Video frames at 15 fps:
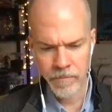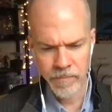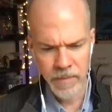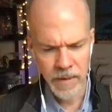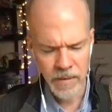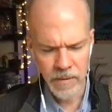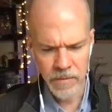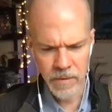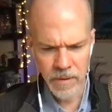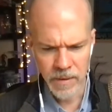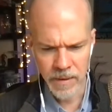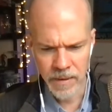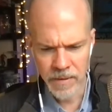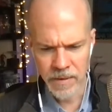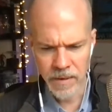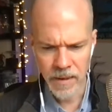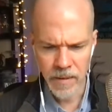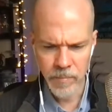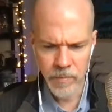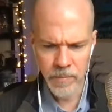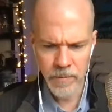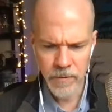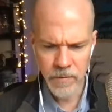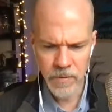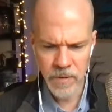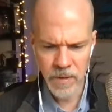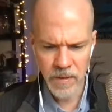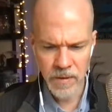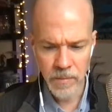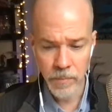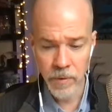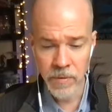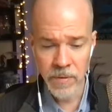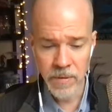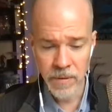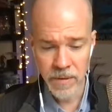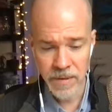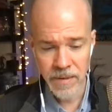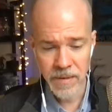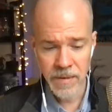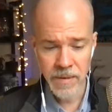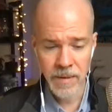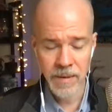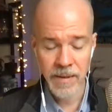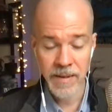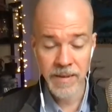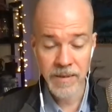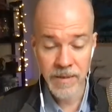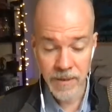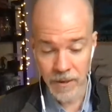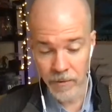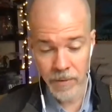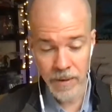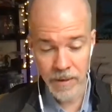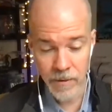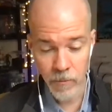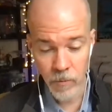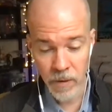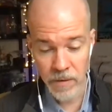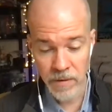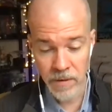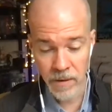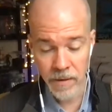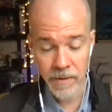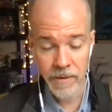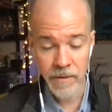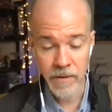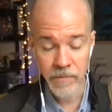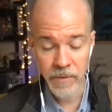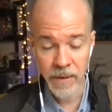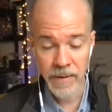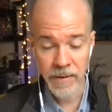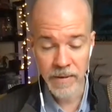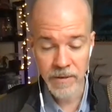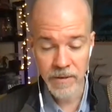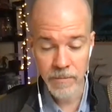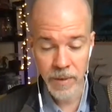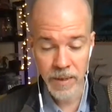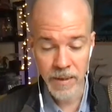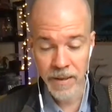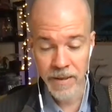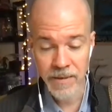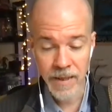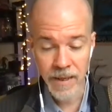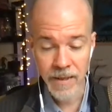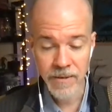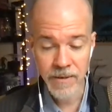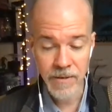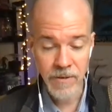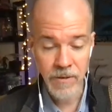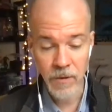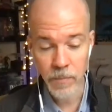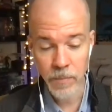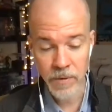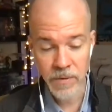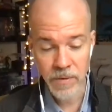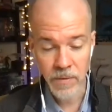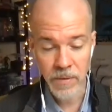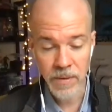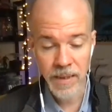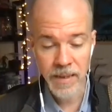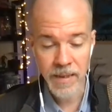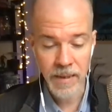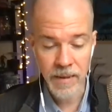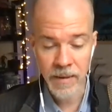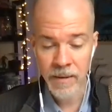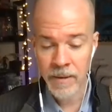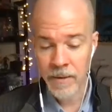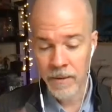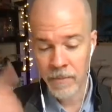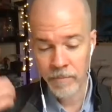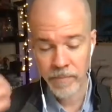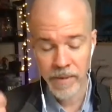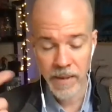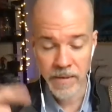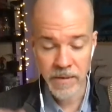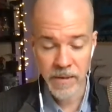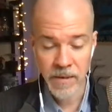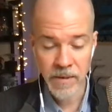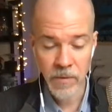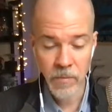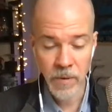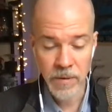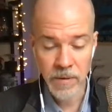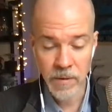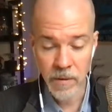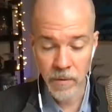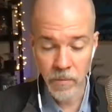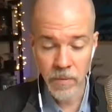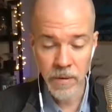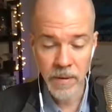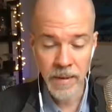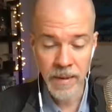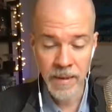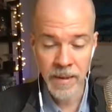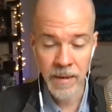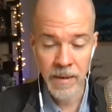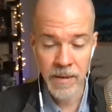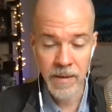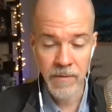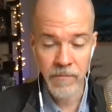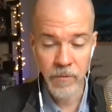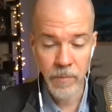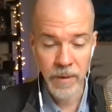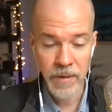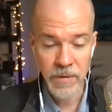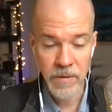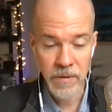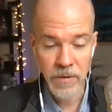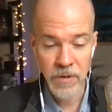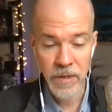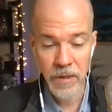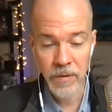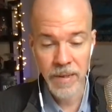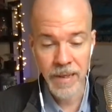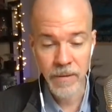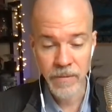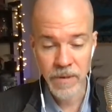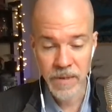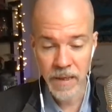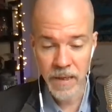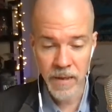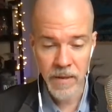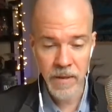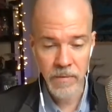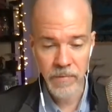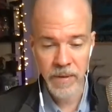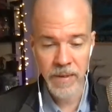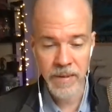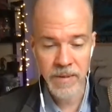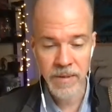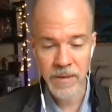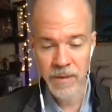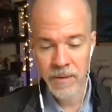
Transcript: Another thing I see Apple producing is a personal assistant like Siri that runs on a device, but it has access to your personal data. And since it runs locally, none of the information is shared outside of the device.